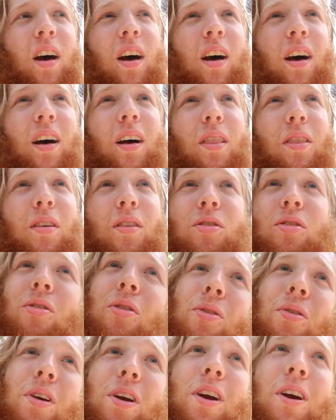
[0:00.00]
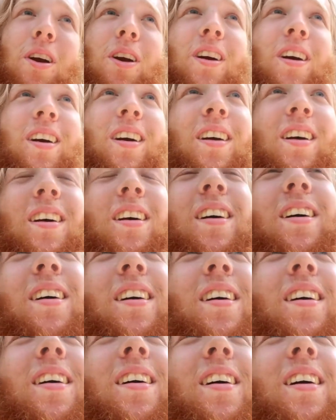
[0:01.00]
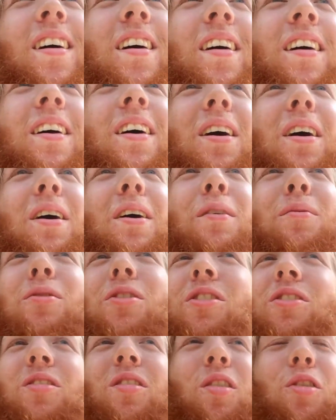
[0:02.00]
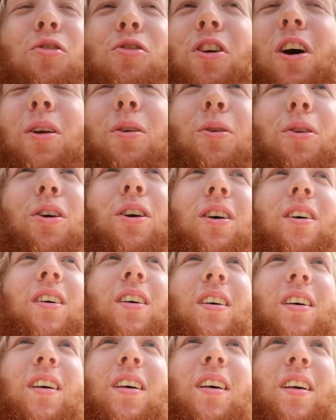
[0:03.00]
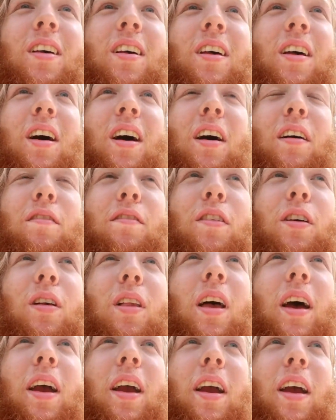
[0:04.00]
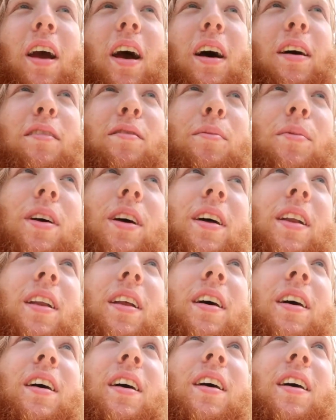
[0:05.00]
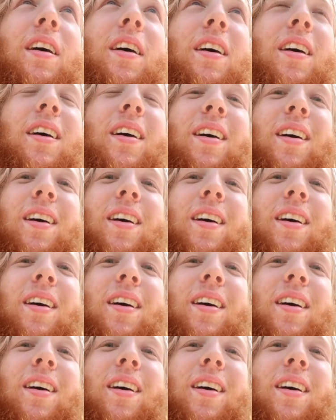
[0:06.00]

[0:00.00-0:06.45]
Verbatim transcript: uh, this new year. Um, just in general, I feel like I've been uh,